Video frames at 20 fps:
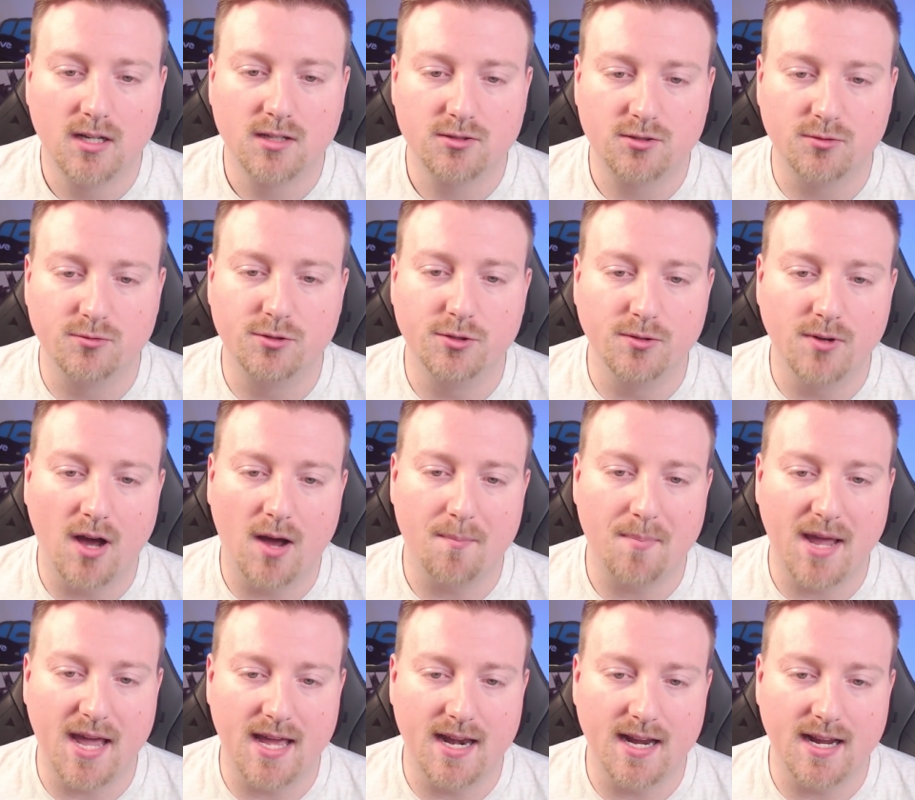so do
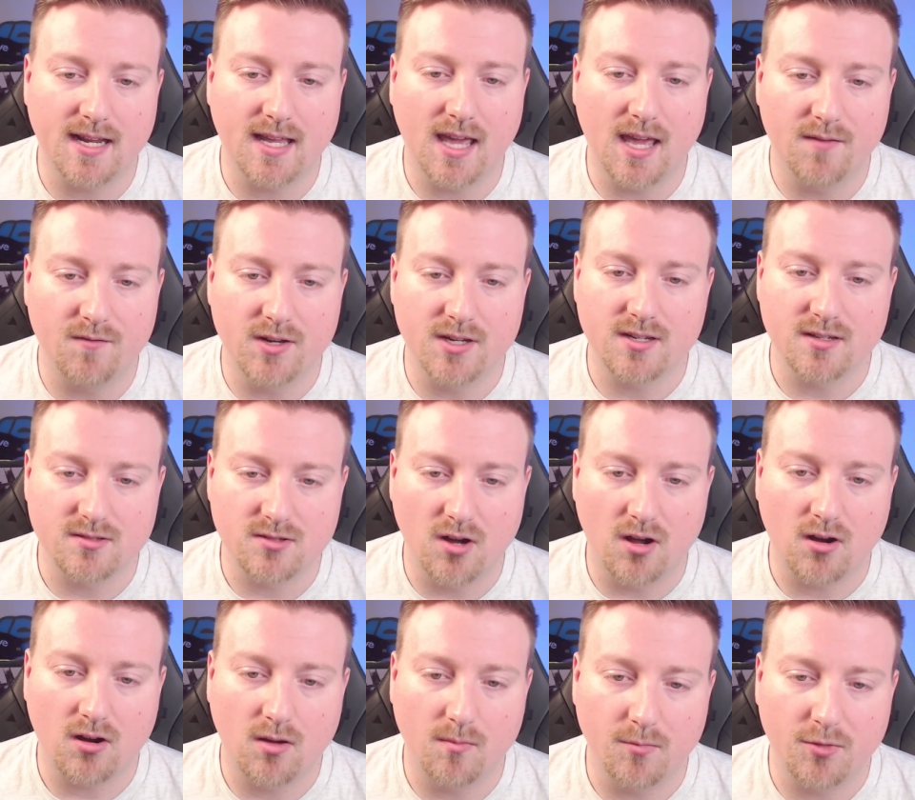not panic if it does
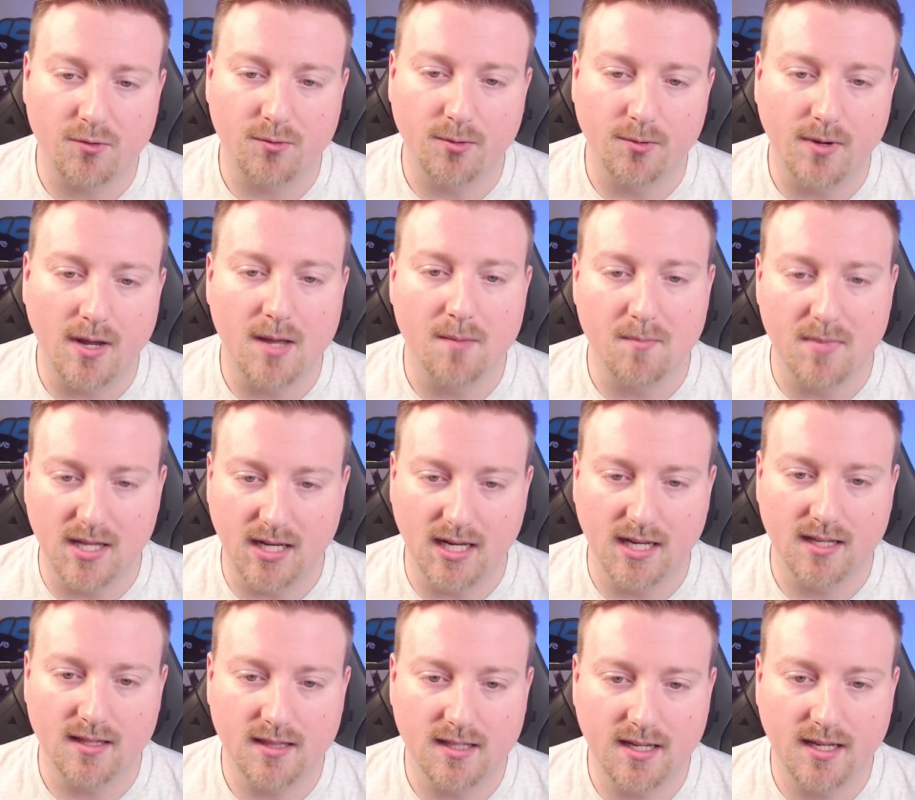not come through
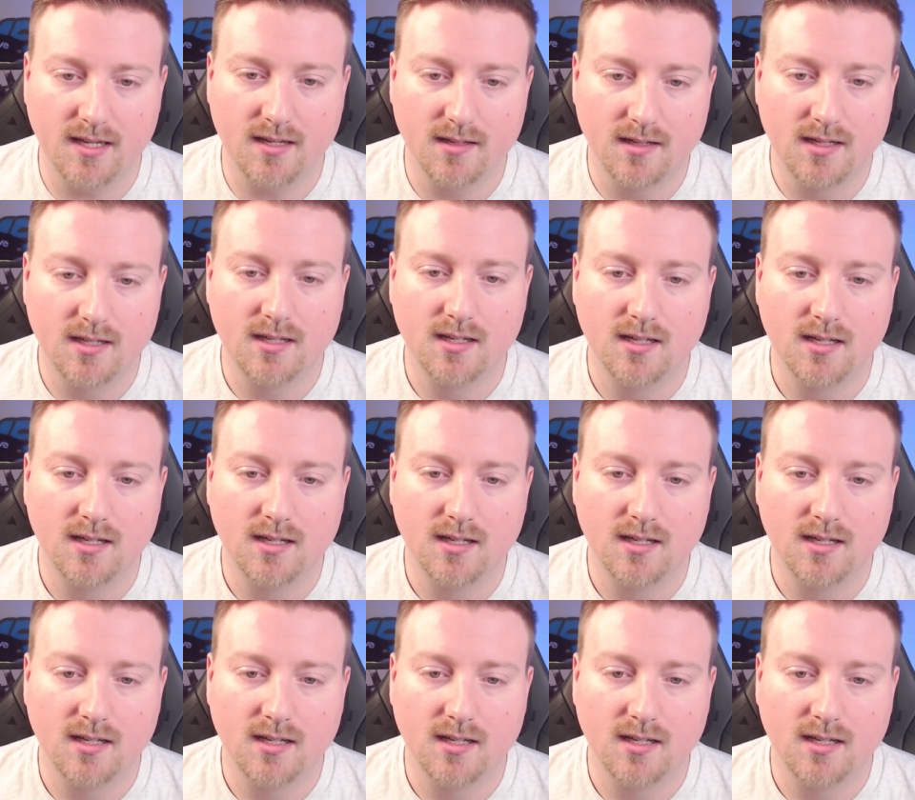immediately.